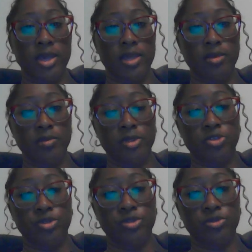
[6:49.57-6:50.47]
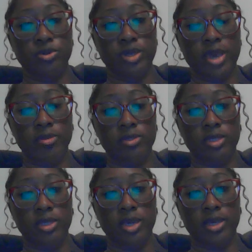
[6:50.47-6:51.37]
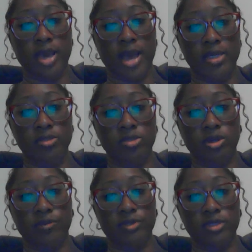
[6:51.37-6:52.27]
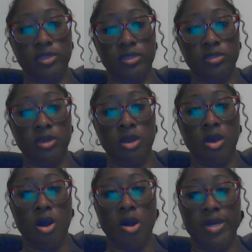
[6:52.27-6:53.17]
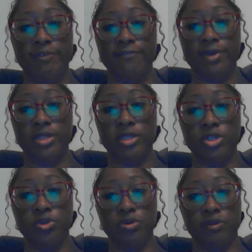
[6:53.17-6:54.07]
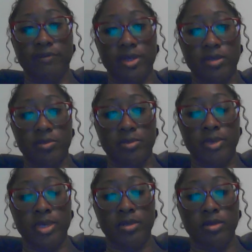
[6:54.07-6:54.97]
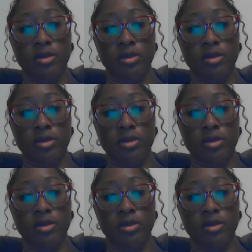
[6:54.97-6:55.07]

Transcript: elementary school counseling and guidance services are a fairly new development,